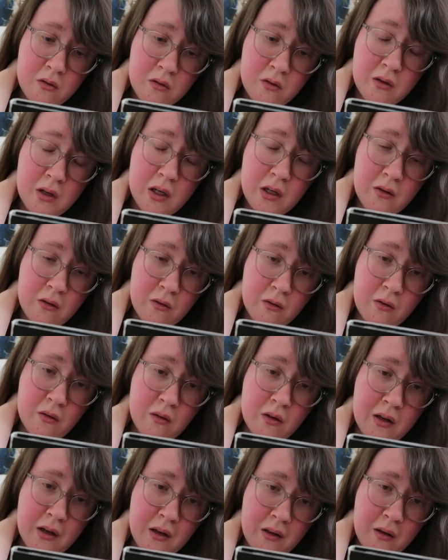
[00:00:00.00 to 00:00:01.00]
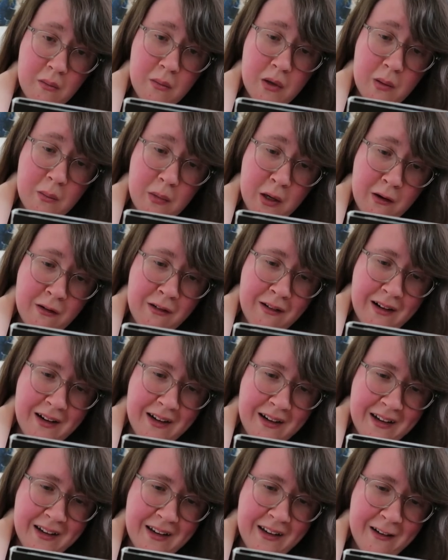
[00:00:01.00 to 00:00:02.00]
Three songs on here that make me
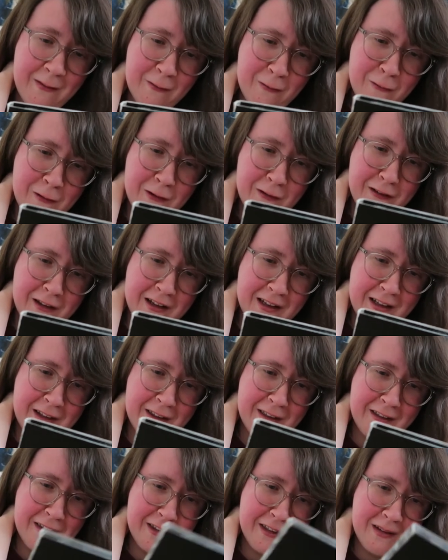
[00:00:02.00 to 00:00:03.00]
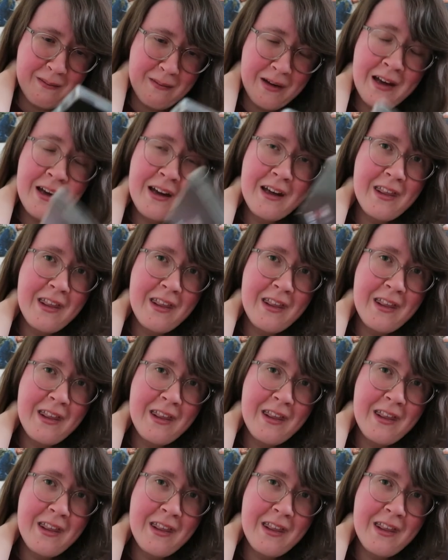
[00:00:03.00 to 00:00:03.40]
cry and I refuse to listen to them.